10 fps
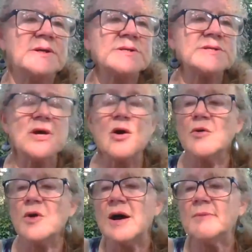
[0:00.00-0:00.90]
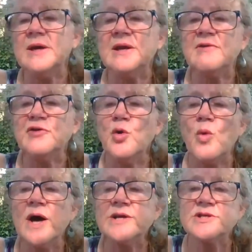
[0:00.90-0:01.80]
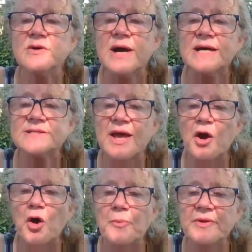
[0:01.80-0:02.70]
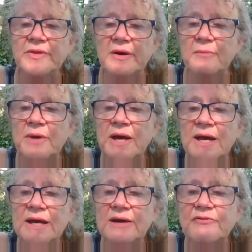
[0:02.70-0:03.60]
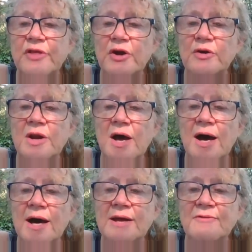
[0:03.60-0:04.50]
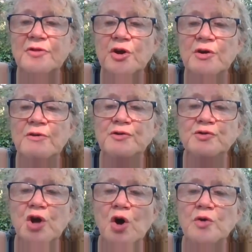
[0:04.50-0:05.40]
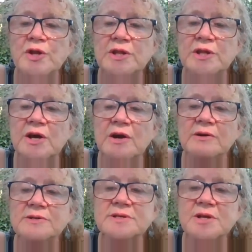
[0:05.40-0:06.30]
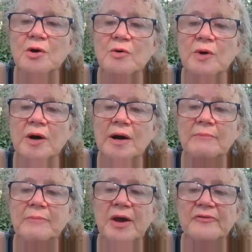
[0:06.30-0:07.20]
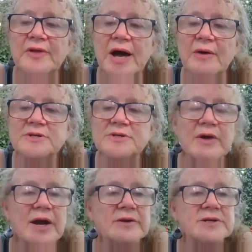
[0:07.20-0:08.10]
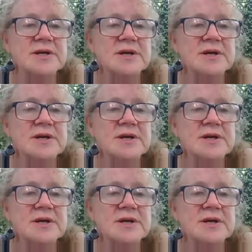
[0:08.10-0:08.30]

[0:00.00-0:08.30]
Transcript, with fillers: So, I mean, if you want to, as they open them, if they're not, if they, if you know that there's no um, male flowers around